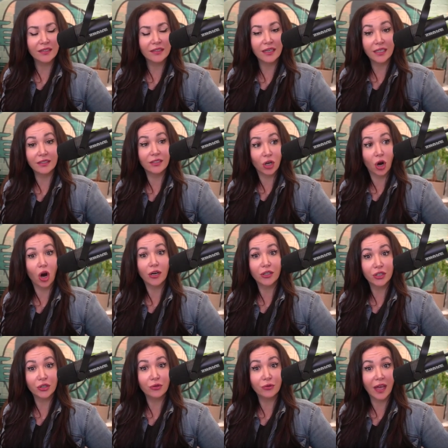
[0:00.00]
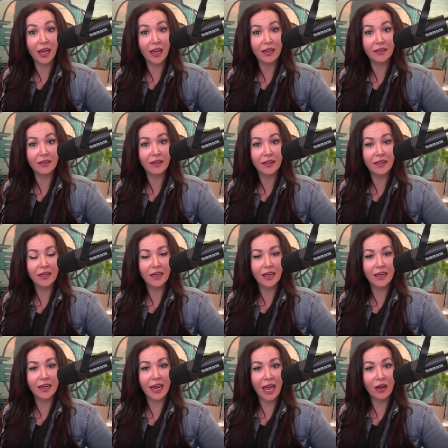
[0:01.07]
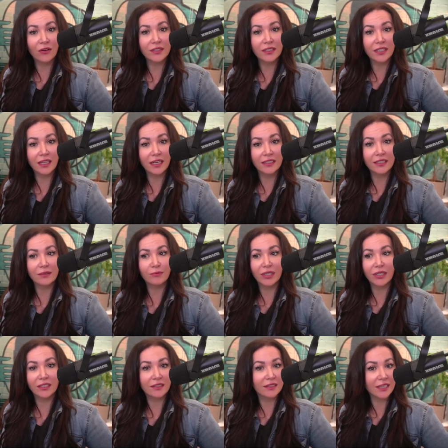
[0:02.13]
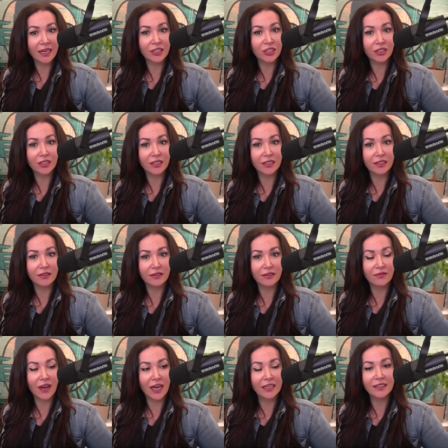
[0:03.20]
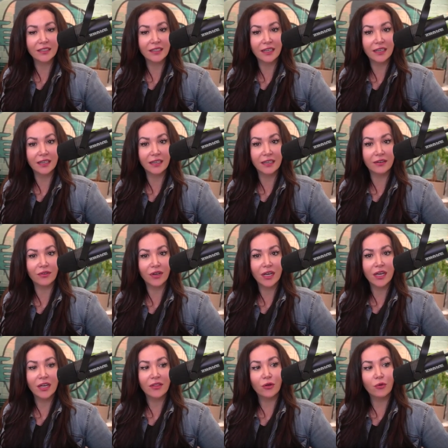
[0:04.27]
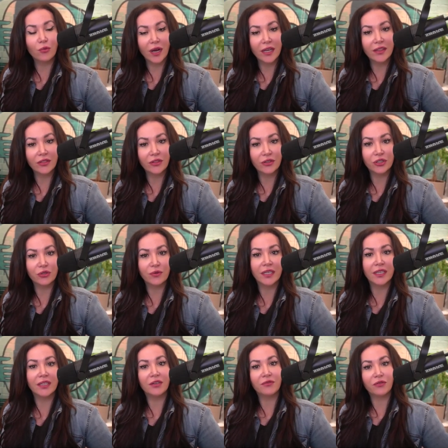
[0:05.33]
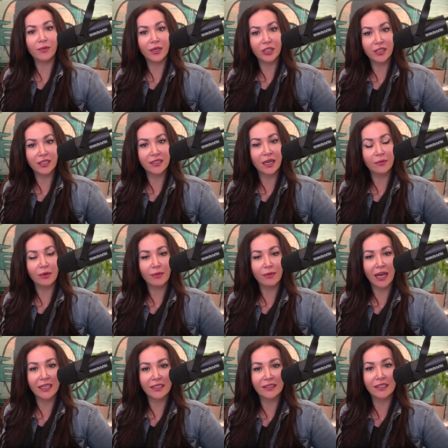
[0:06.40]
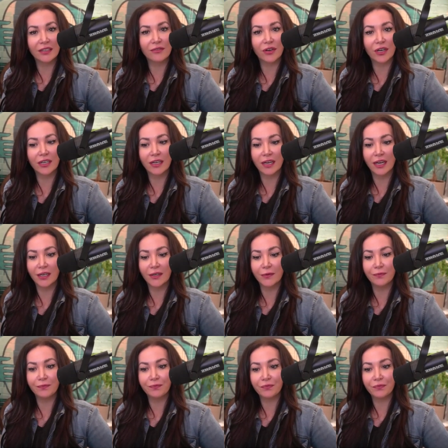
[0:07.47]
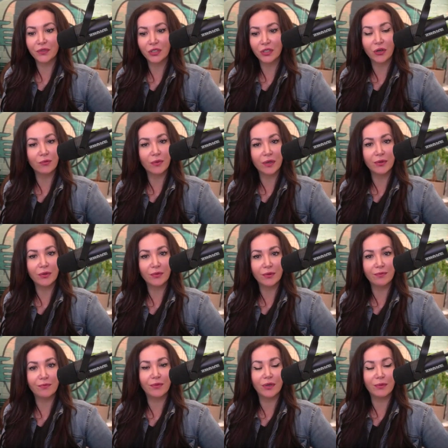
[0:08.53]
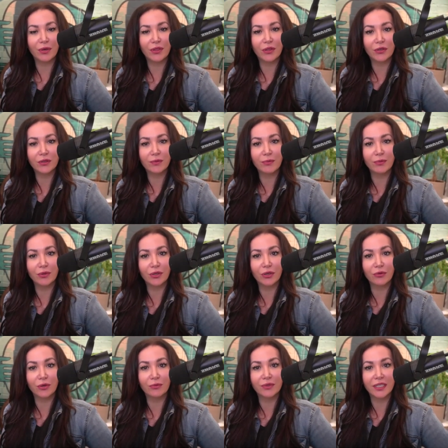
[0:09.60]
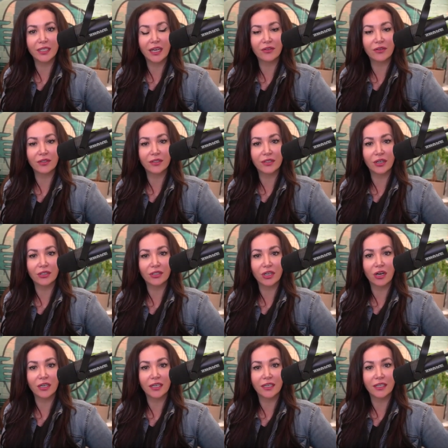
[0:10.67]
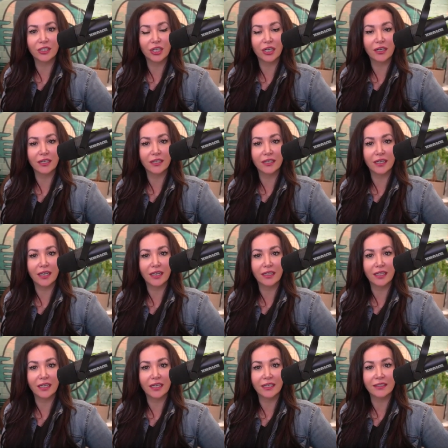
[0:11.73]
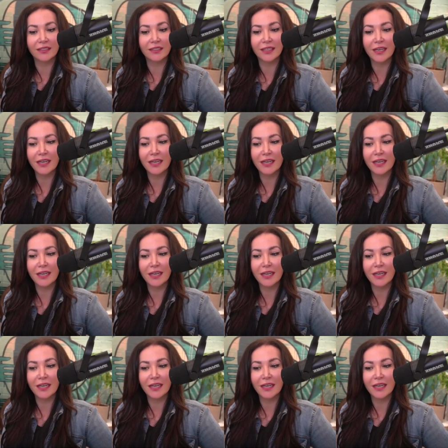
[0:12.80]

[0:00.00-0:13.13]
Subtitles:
and talk to that and how it's collecting because it's actually fascinating of the way that they're doing it and the information that's coming back is different. So maybe we put those people in a room together and start talking and sharing analytics.